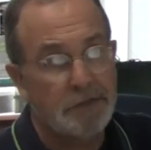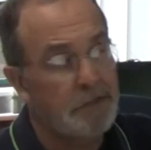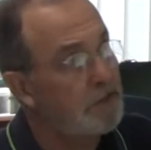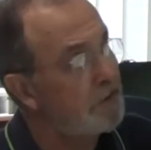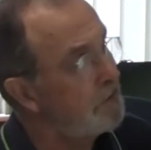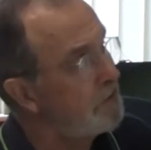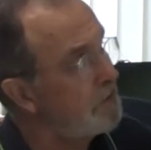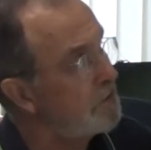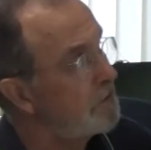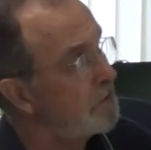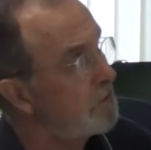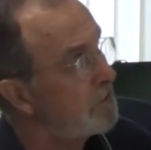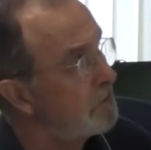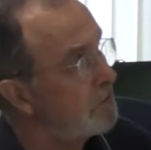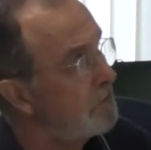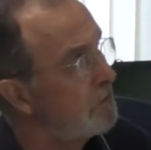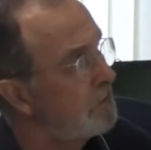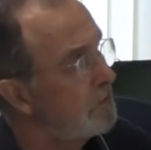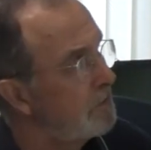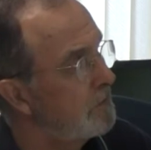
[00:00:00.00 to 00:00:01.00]
And these are
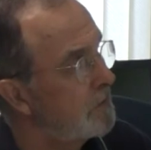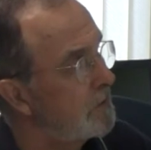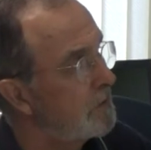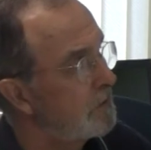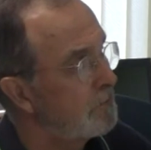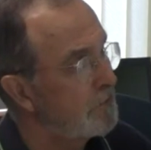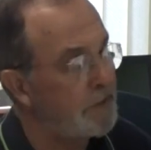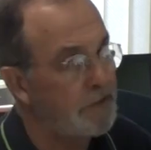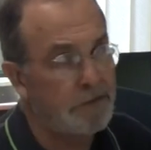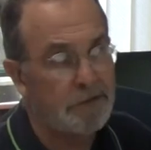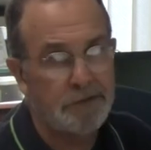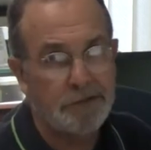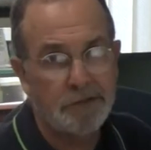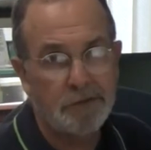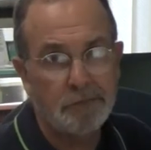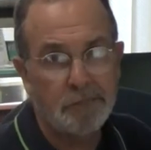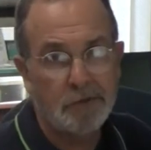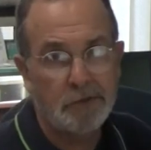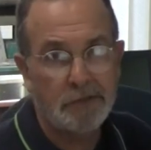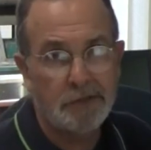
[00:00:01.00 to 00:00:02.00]
rather
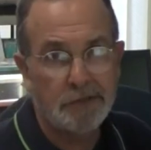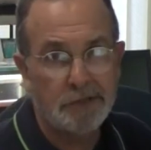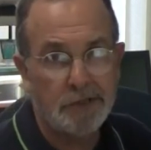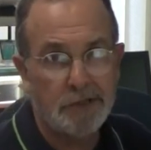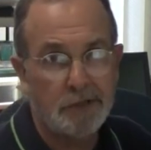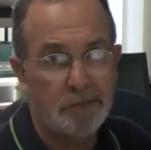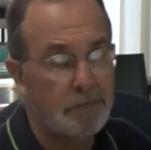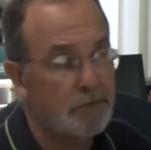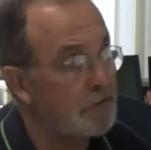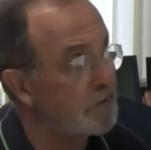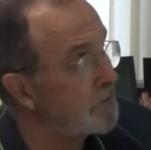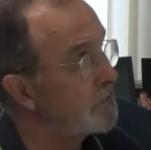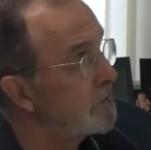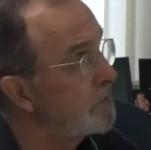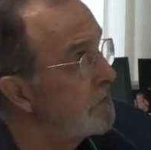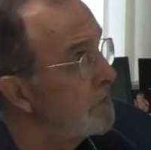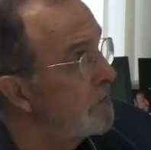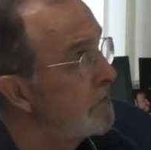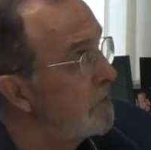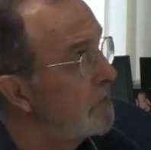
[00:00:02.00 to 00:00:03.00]
simple examples,
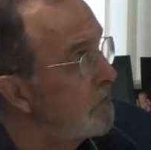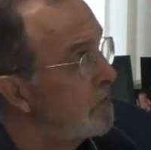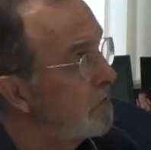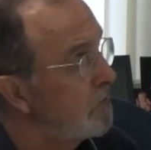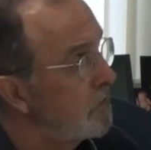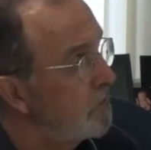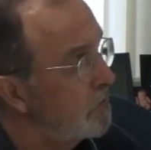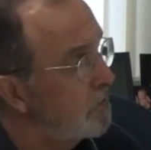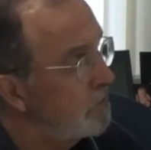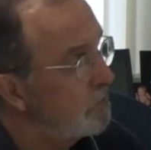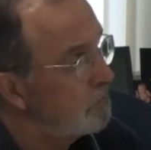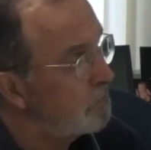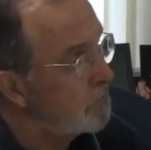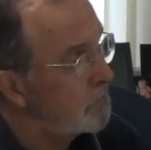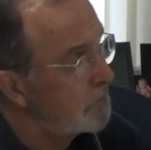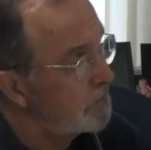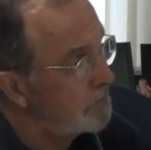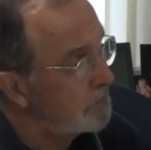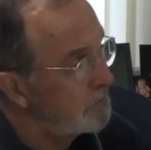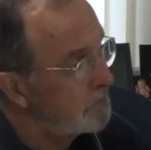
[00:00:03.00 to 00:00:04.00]

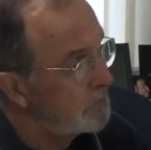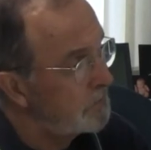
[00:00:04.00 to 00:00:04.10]
but